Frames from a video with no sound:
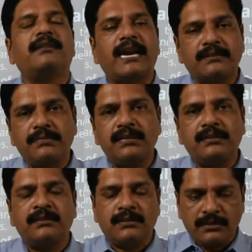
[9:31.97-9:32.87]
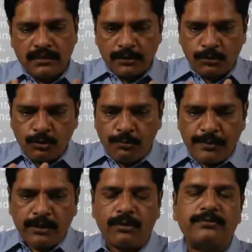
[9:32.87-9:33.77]
That means the
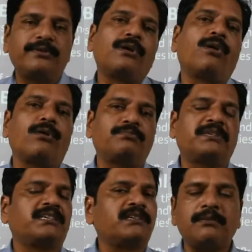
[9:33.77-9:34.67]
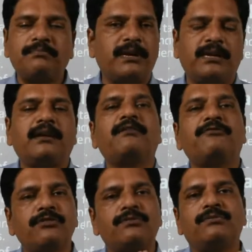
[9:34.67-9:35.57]
grouping of the object. Simply,
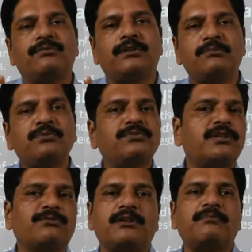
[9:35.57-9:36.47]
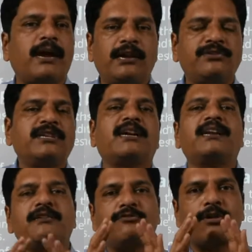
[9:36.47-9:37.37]
if you remove this word biological
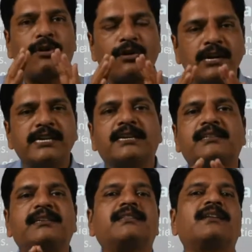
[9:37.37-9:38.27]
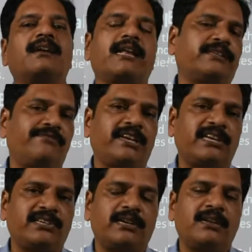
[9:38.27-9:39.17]
and if you are only considering the
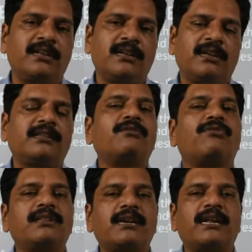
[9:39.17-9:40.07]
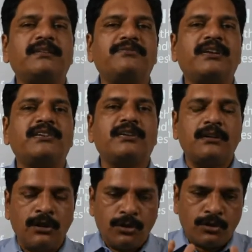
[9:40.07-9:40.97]
classification, then what is the
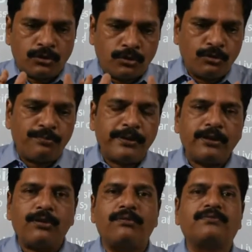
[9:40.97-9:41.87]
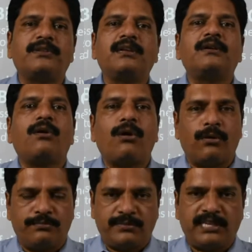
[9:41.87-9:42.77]
classification? Grouping of the
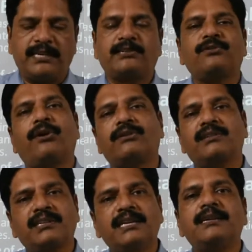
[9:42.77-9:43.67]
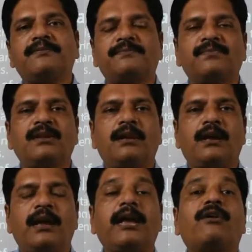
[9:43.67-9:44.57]
objects or thing
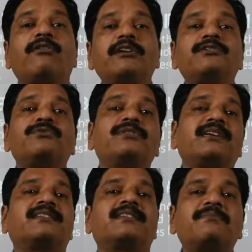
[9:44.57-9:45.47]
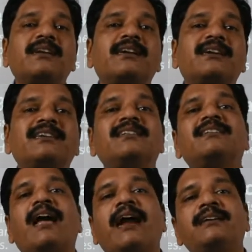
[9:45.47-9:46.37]
according to their
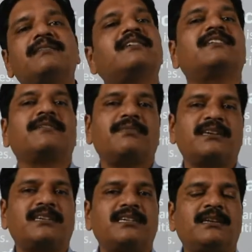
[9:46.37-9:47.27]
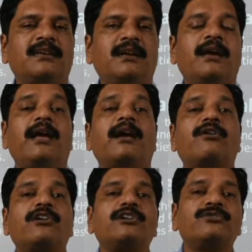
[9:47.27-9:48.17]
similarities and dissimilarity,
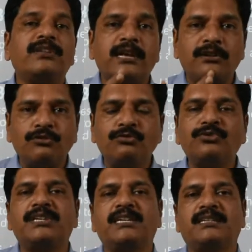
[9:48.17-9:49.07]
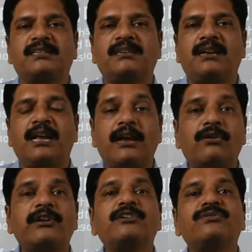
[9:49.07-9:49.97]
according to their uses,
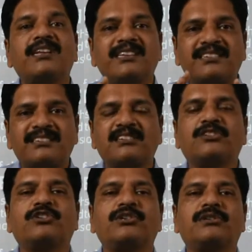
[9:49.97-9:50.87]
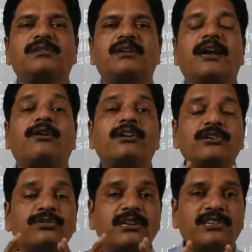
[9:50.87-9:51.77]
according to their structure,
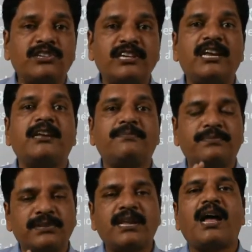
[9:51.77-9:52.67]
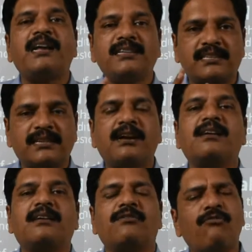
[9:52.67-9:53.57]
according to their shape, size,
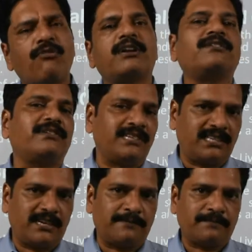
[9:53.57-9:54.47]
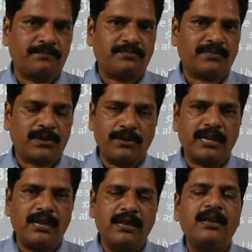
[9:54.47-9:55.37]
color, whatever is there,
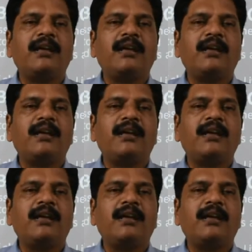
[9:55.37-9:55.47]
okay.